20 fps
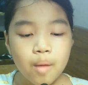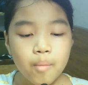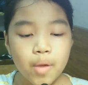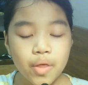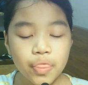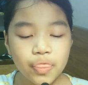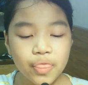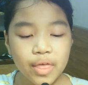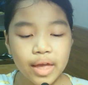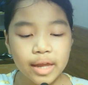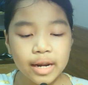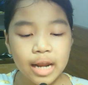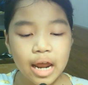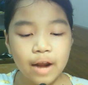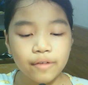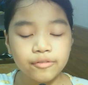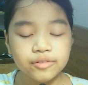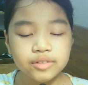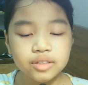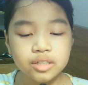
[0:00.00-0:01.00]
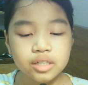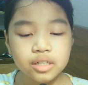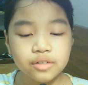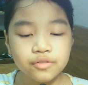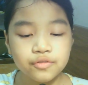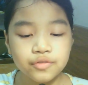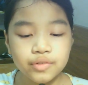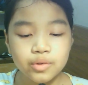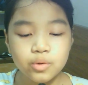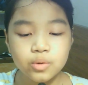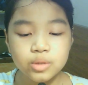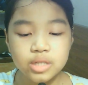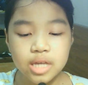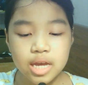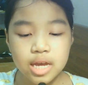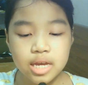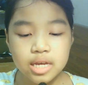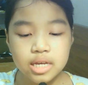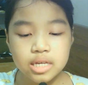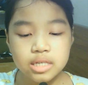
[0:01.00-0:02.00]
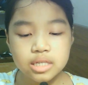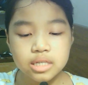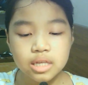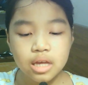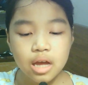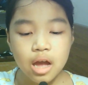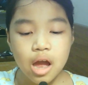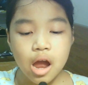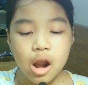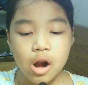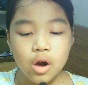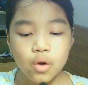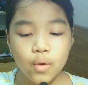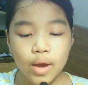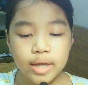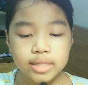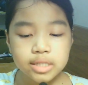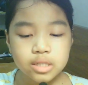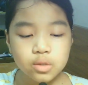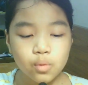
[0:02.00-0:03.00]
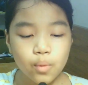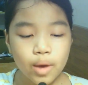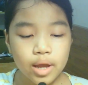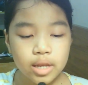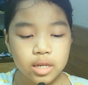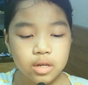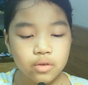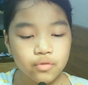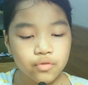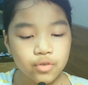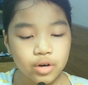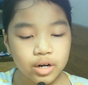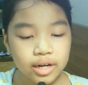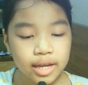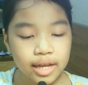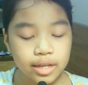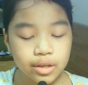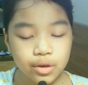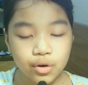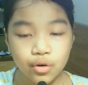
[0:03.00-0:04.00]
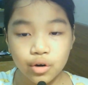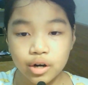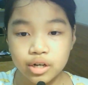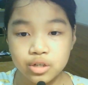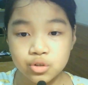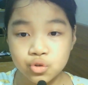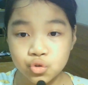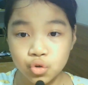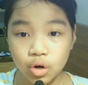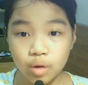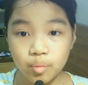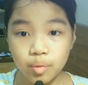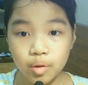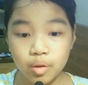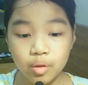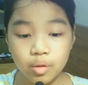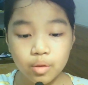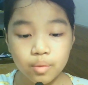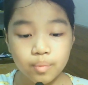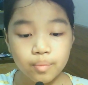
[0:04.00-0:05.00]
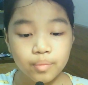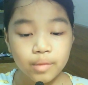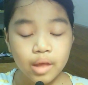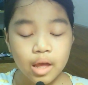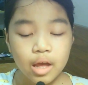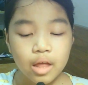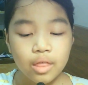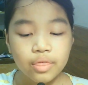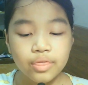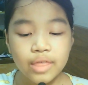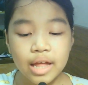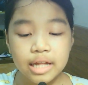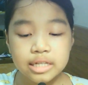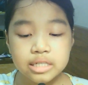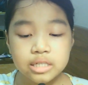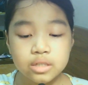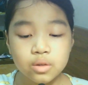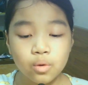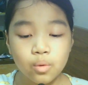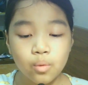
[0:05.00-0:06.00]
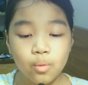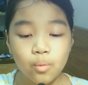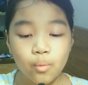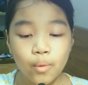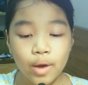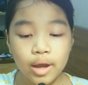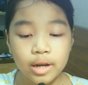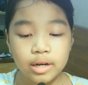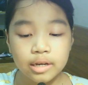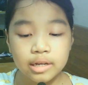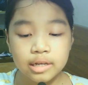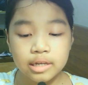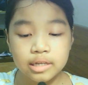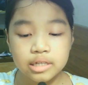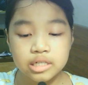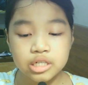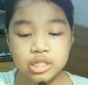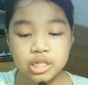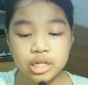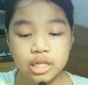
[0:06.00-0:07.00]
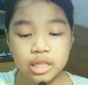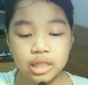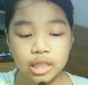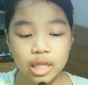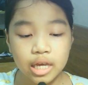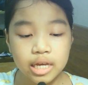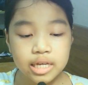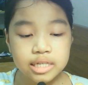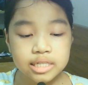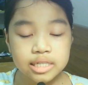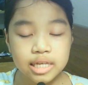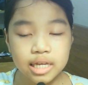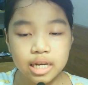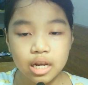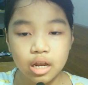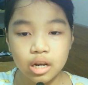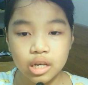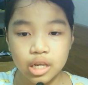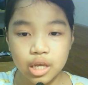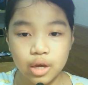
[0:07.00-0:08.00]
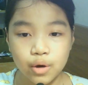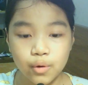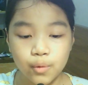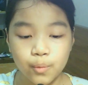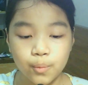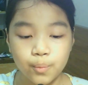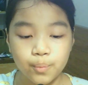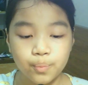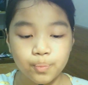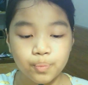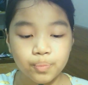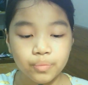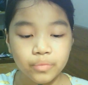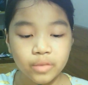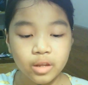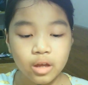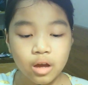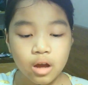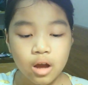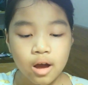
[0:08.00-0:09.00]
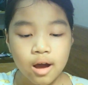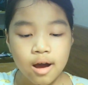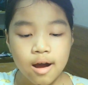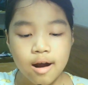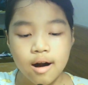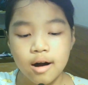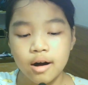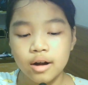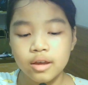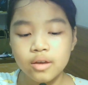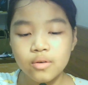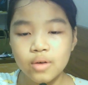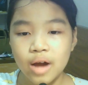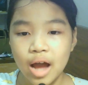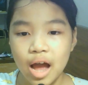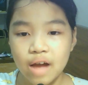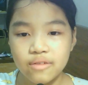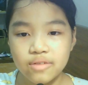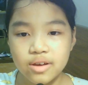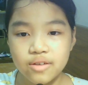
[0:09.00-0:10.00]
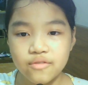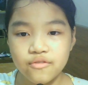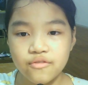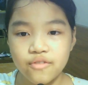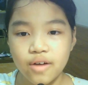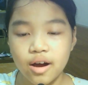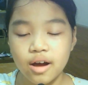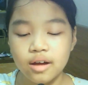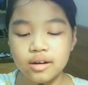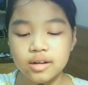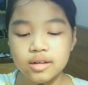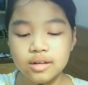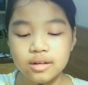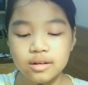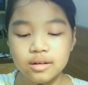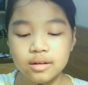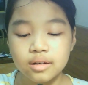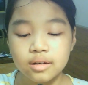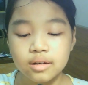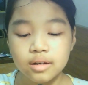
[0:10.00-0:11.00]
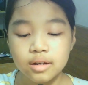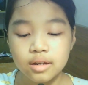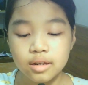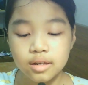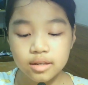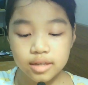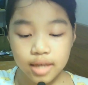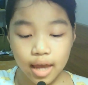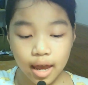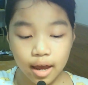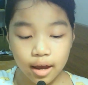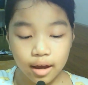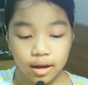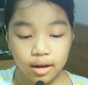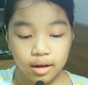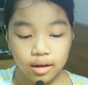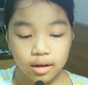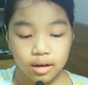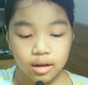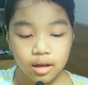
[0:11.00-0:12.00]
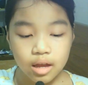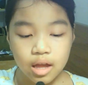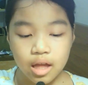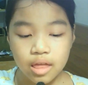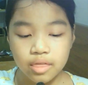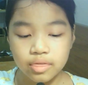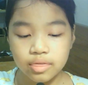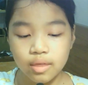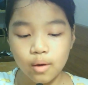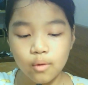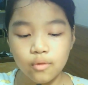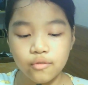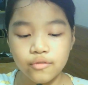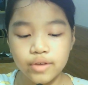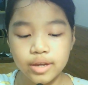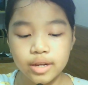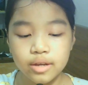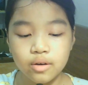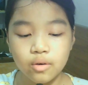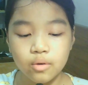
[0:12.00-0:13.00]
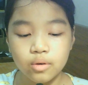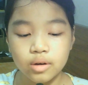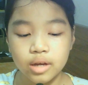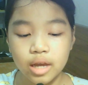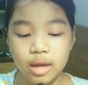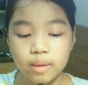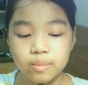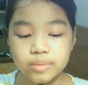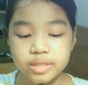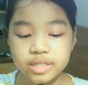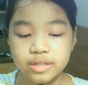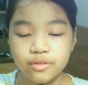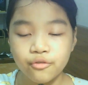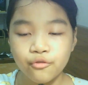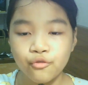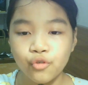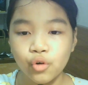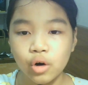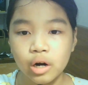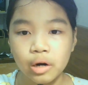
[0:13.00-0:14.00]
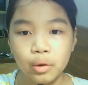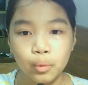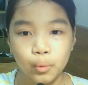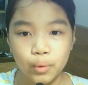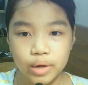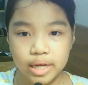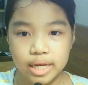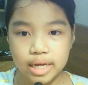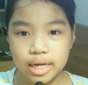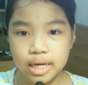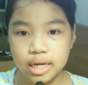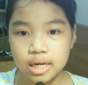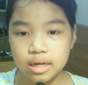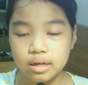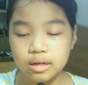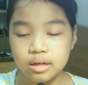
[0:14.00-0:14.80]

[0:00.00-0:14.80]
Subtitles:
But then after a few days, right when you forget you're in trouble, that's when she lays it on you. Are you having fun? Yeah. No video games for a week.